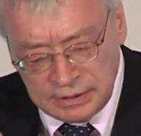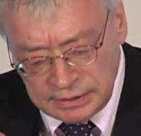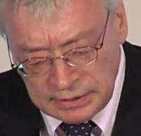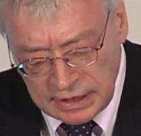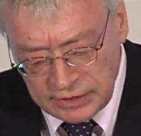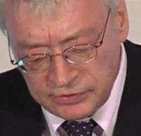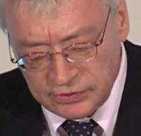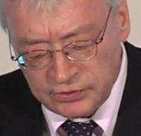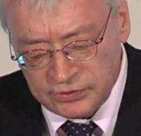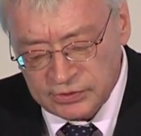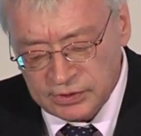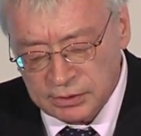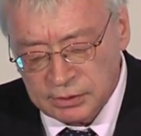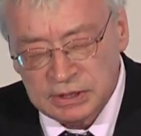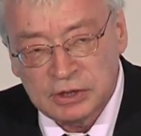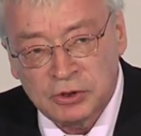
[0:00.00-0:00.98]

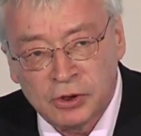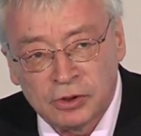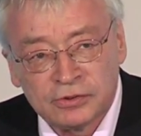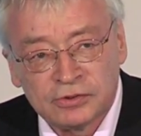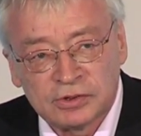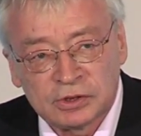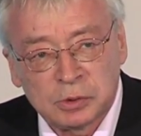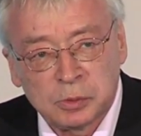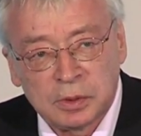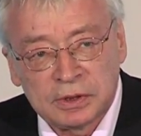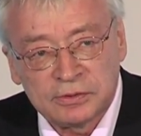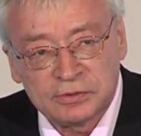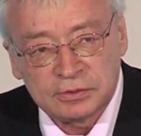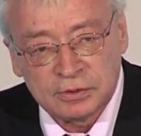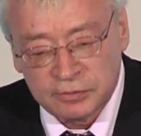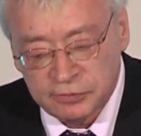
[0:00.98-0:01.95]
necessary
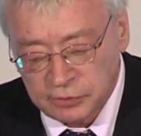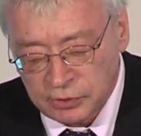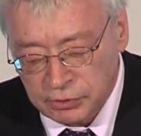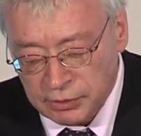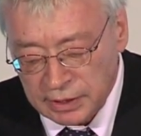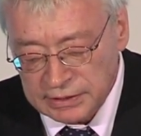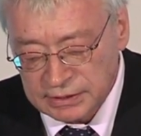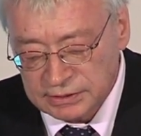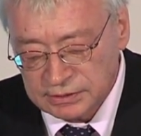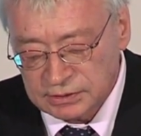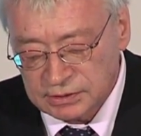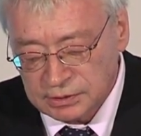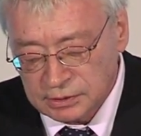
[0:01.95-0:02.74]
consequence of credit